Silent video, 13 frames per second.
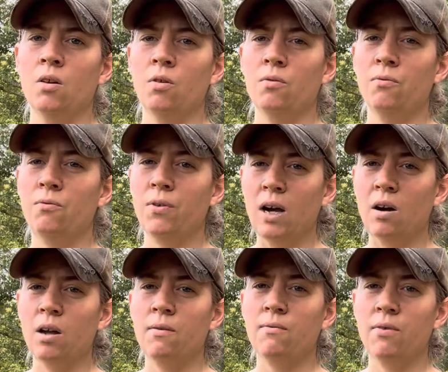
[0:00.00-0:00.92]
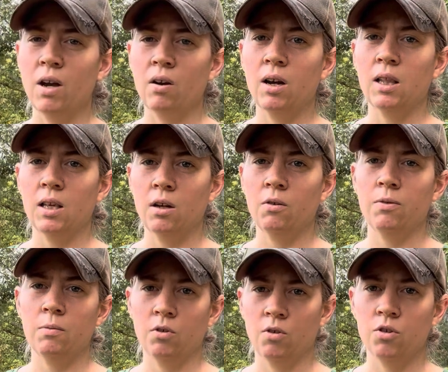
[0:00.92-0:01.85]
very, very little
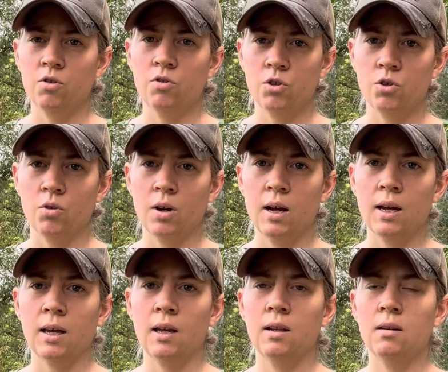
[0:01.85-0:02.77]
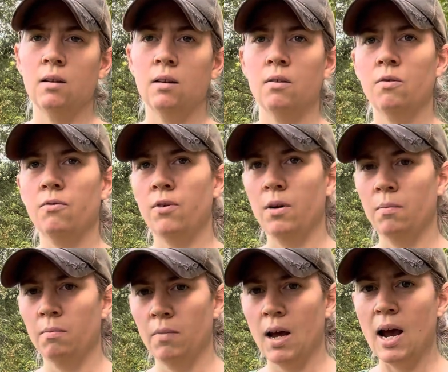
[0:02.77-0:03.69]
from the grocery store. I get
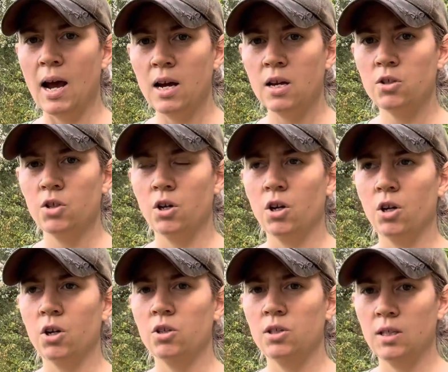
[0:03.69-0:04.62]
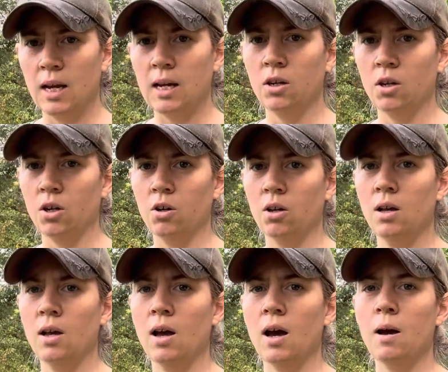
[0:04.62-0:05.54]
from Azure Standard,
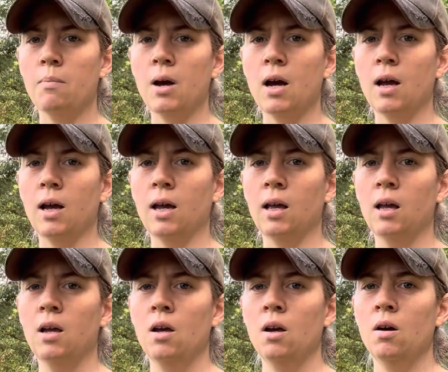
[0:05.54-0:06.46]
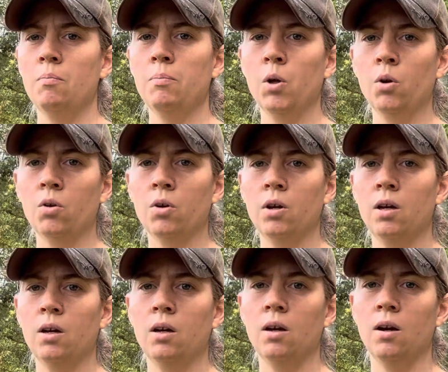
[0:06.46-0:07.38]
I buy bulk,
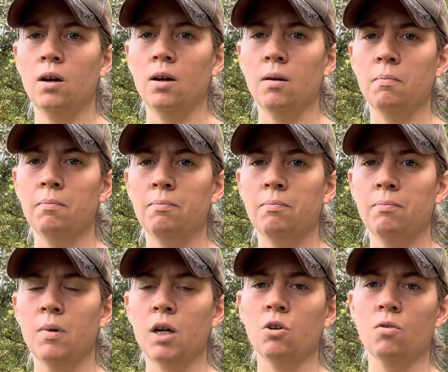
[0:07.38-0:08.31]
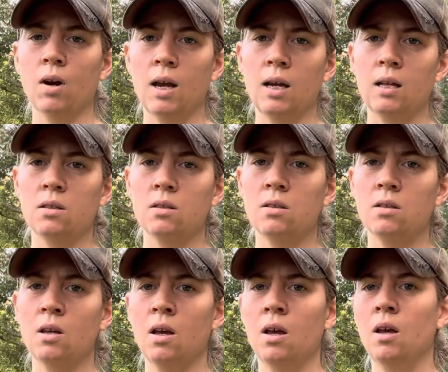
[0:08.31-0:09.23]
my
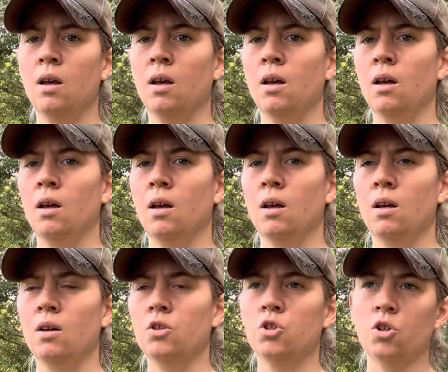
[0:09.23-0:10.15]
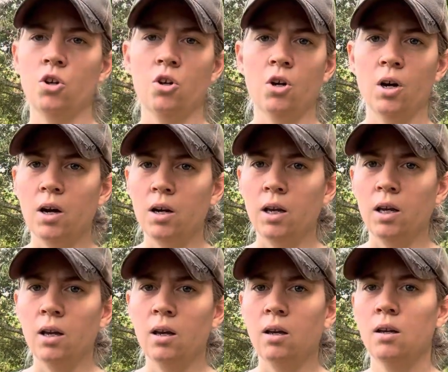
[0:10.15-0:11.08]
grains, sugar,
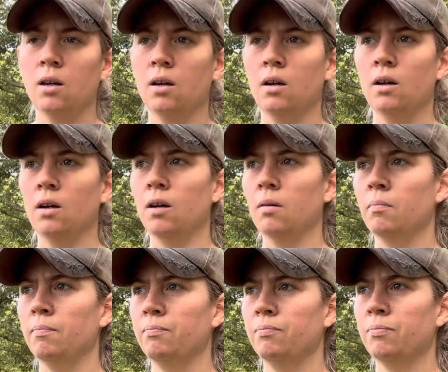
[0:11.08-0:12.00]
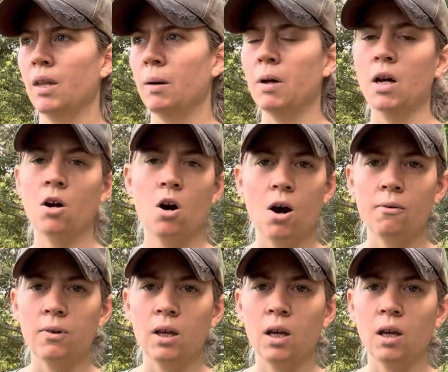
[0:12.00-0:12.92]
honey, buy
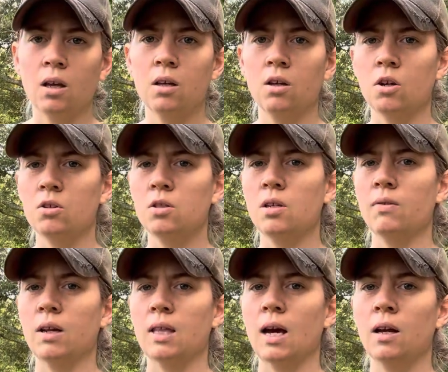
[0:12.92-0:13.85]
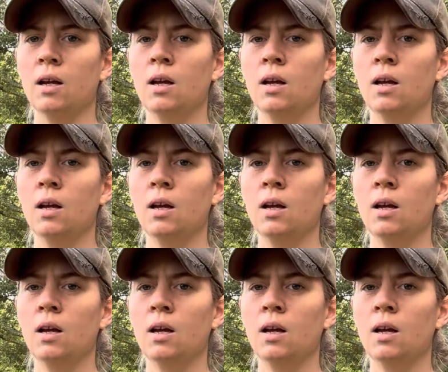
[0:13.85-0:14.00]
coffee, stuff like that.